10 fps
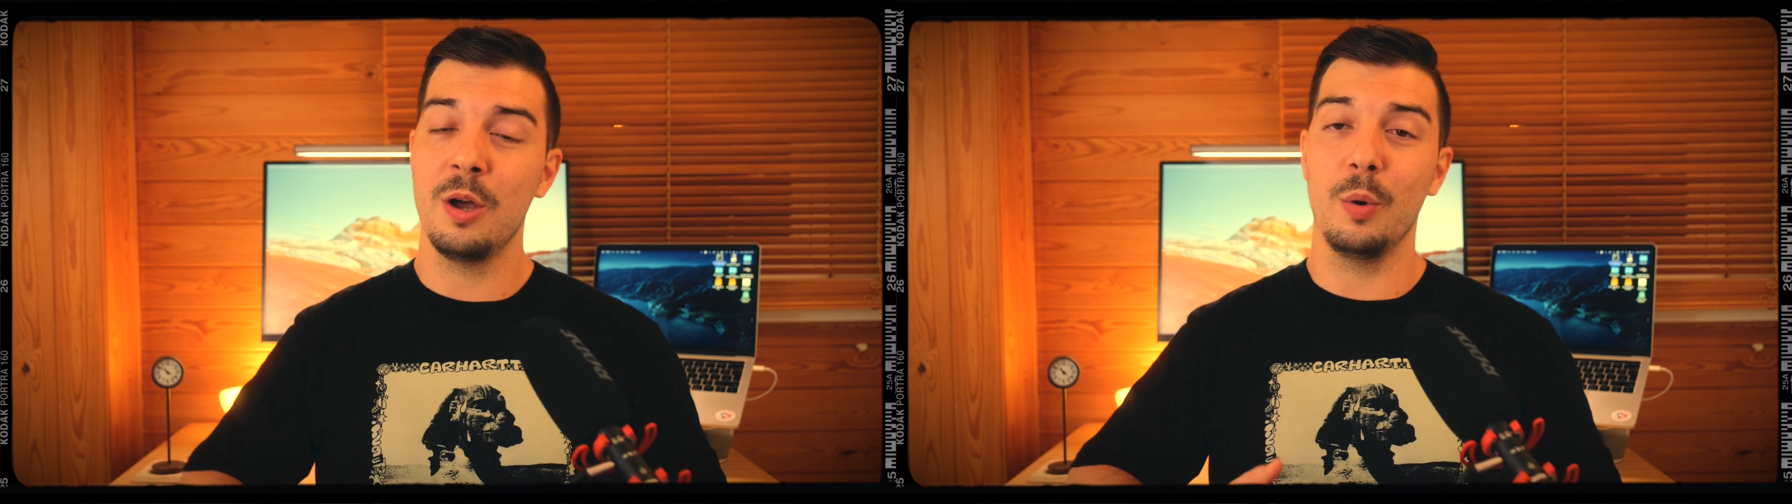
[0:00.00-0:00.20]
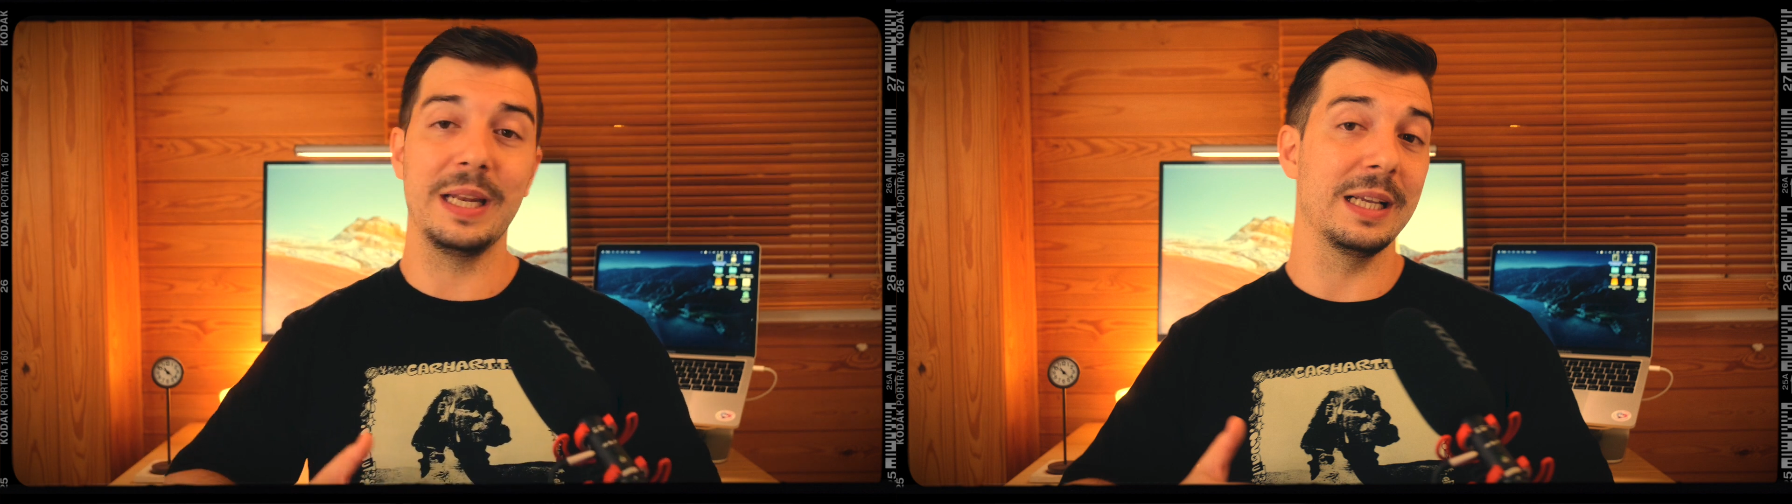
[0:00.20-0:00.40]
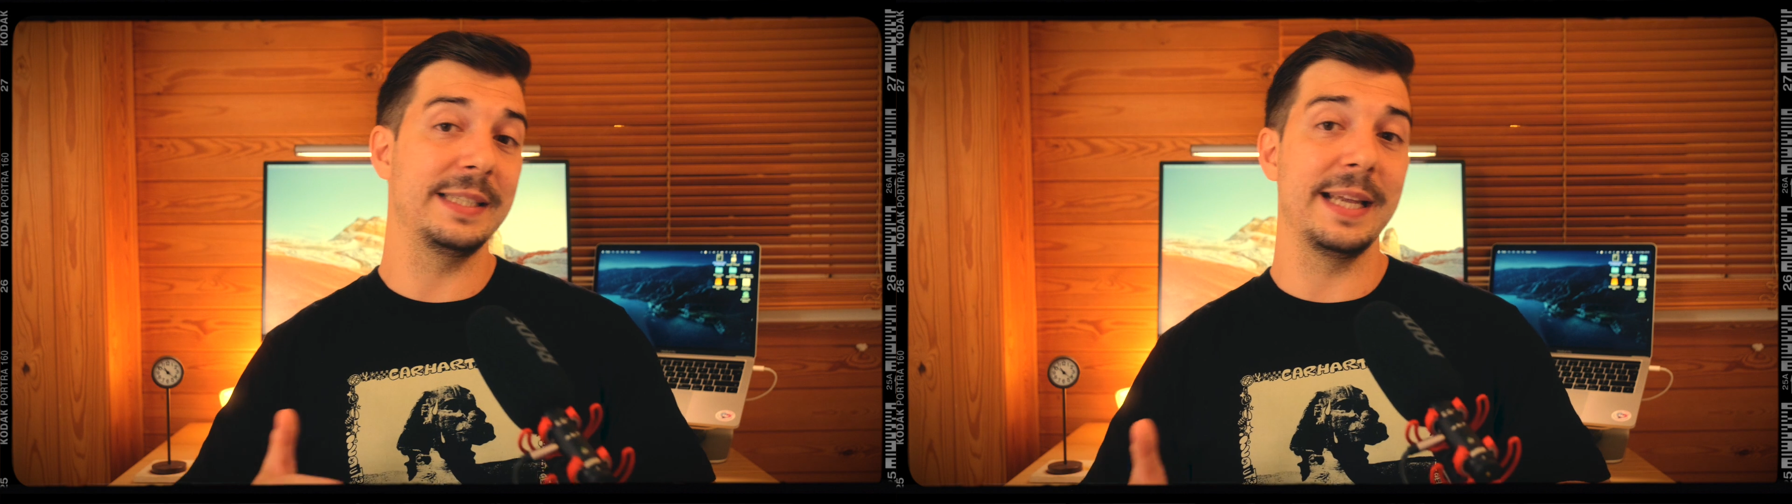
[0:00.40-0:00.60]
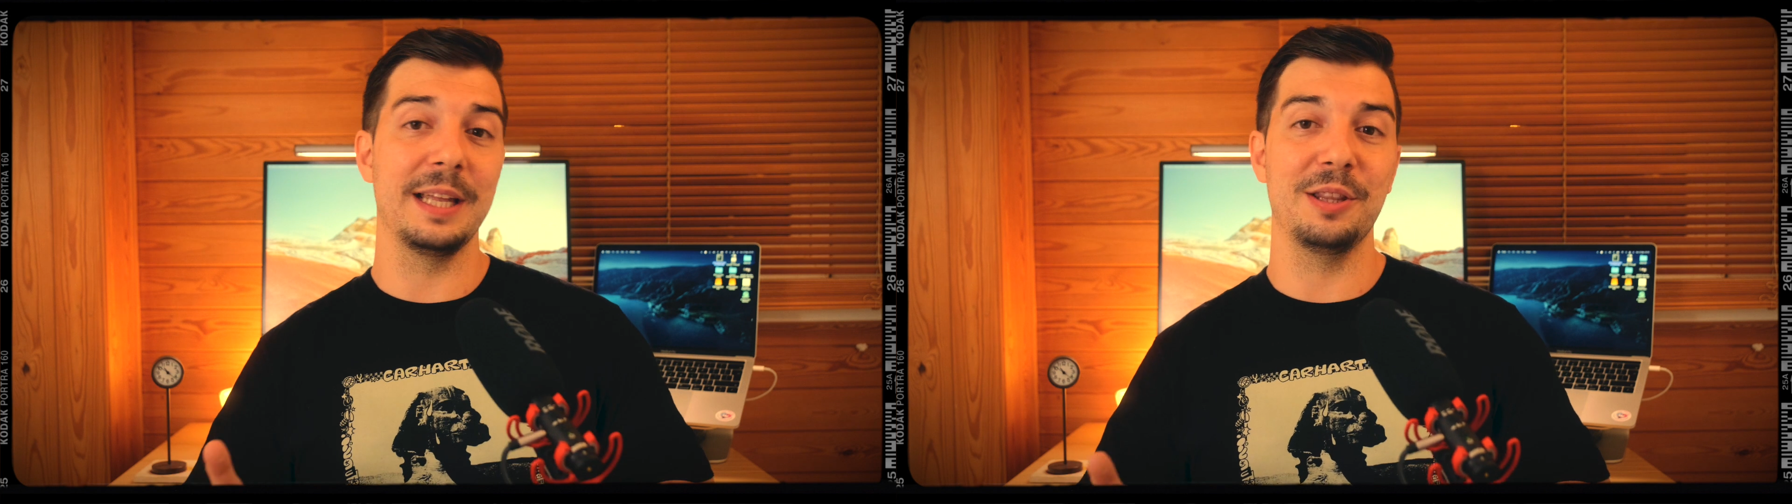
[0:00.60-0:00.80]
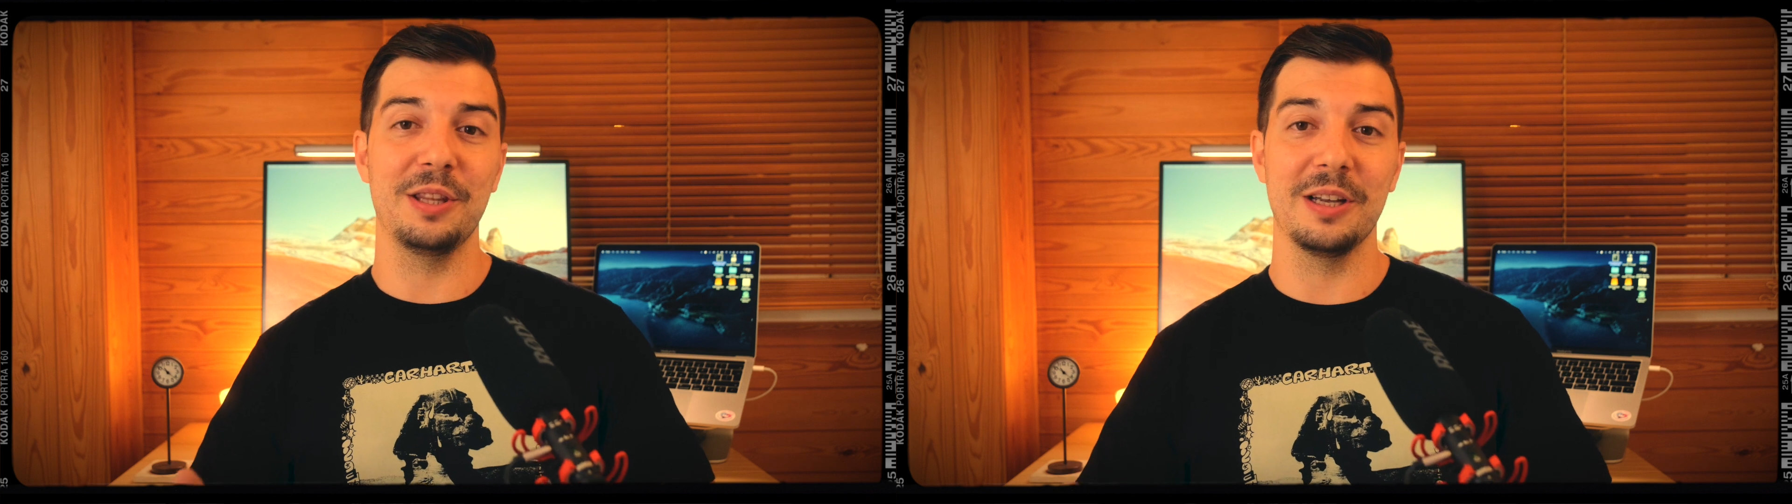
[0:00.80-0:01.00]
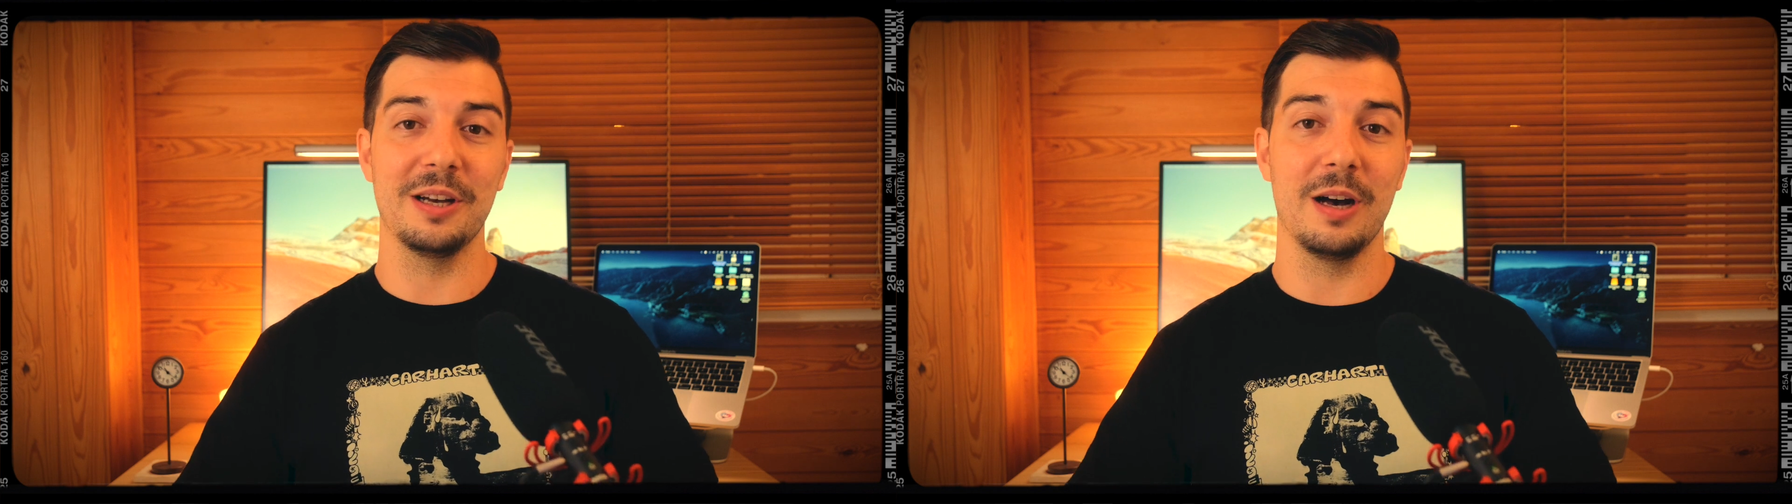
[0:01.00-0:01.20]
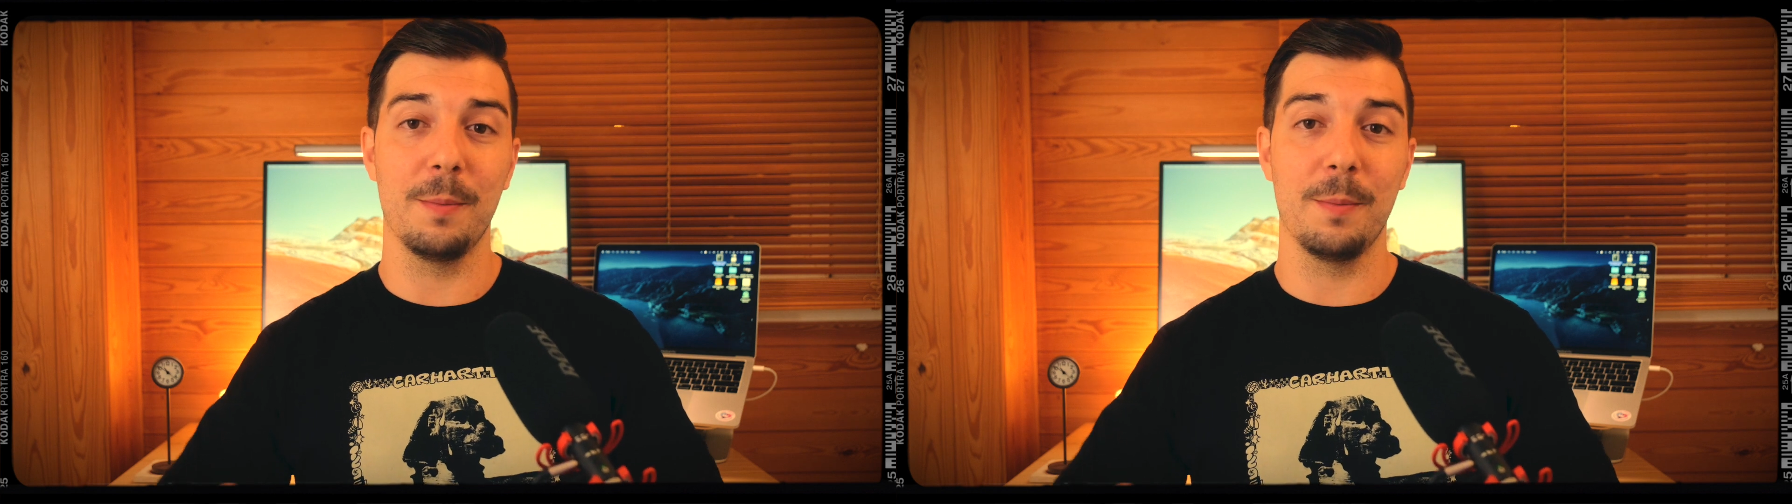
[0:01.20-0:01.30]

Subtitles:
where they're sticking the